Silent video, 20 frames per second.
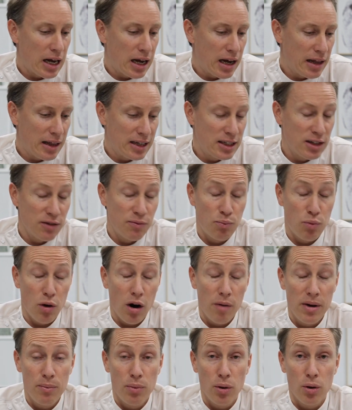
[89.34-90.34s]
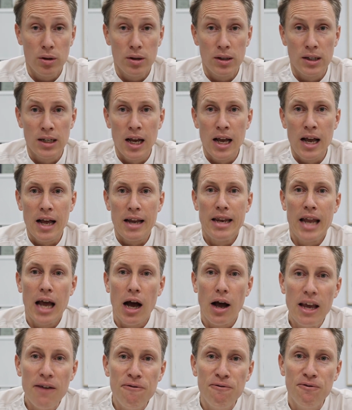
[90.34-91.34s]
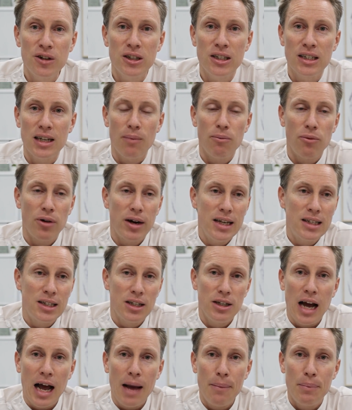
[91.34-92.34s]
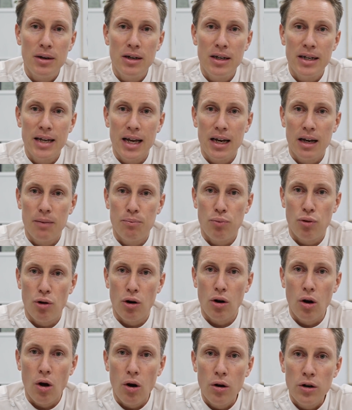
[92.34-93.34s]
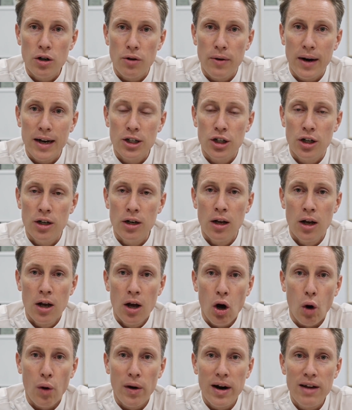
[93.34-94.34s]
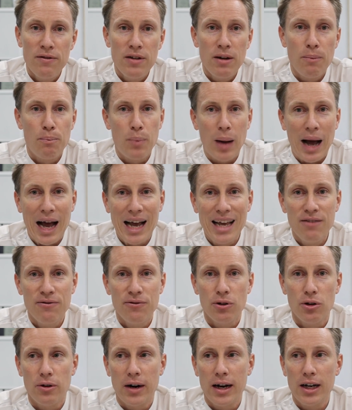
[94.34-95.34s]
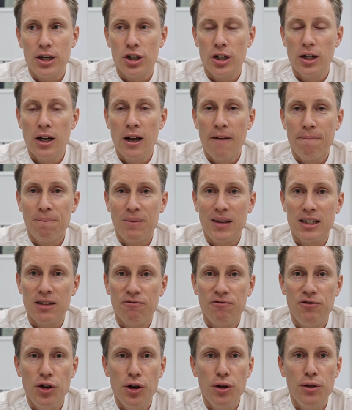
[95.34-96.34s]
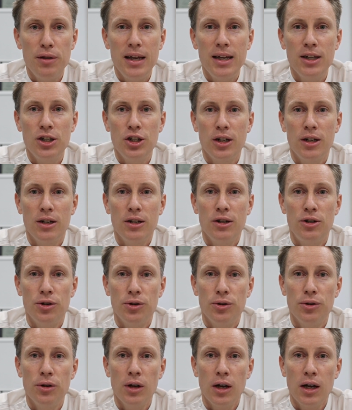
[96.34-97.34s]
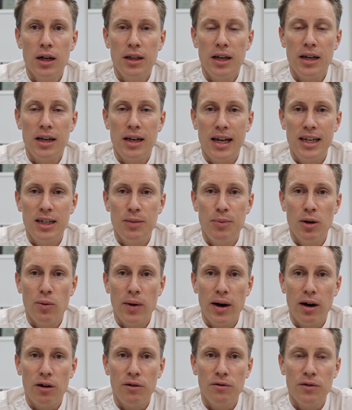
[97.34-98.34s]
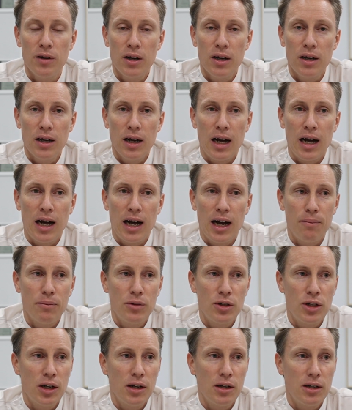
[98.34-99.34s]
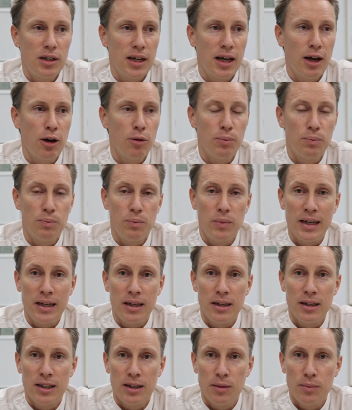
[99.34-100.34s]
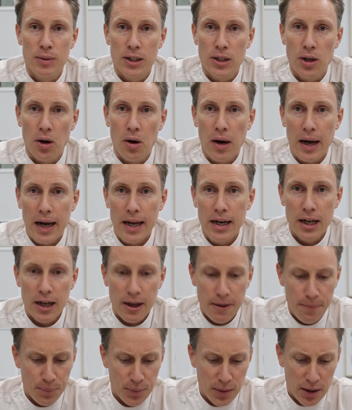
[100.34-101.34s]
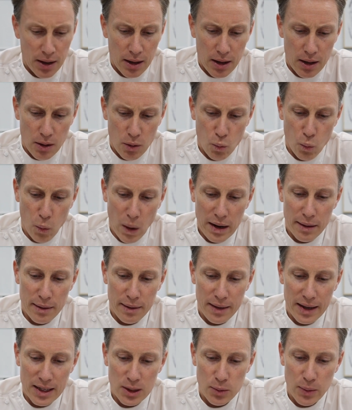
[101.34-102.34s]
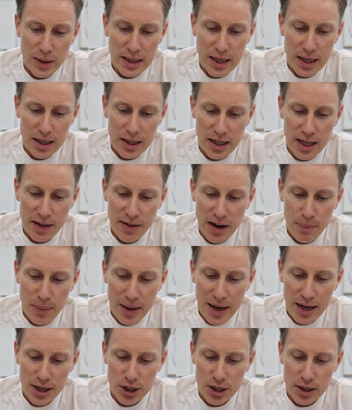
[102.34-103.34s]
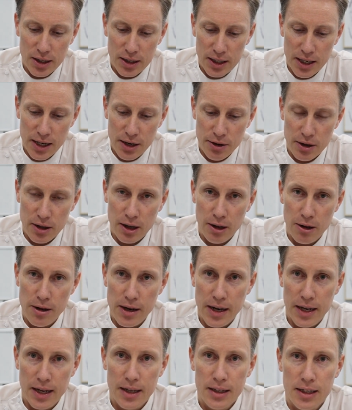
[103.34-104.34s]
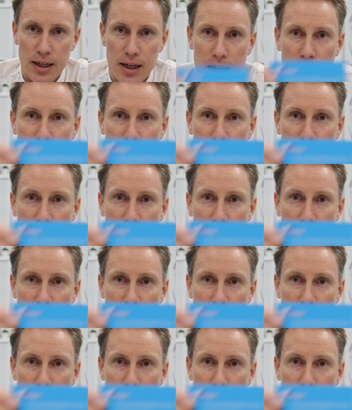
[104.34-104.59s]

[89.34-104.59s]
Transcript: those are primary importance. Now, if for some reason you happen to get a prolonged erection or even a painful erection, there's a few things you can do that you need to be aware of to help it subside. One of the things we tend to give our patients here at the clinic is a